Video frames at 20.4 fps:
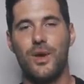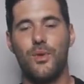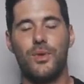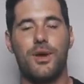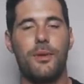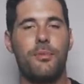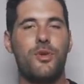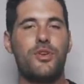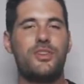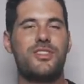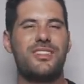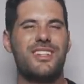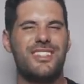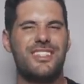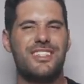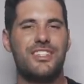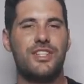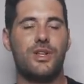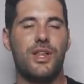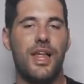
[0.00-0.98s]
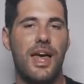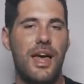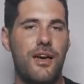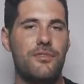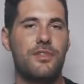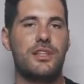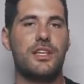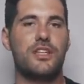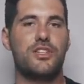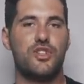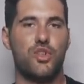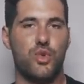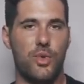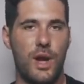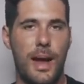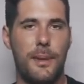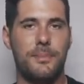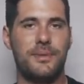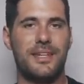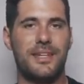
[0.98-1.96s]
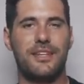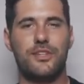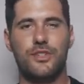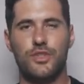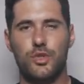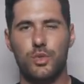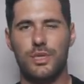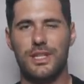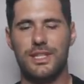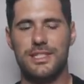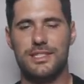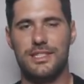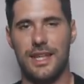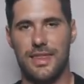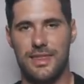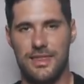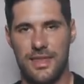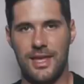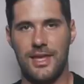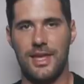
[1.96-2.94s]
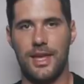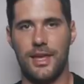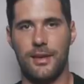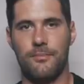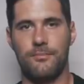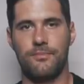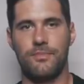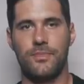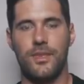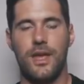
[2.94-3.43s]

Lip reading: When a person is still heavily trapped in dualistic thinking,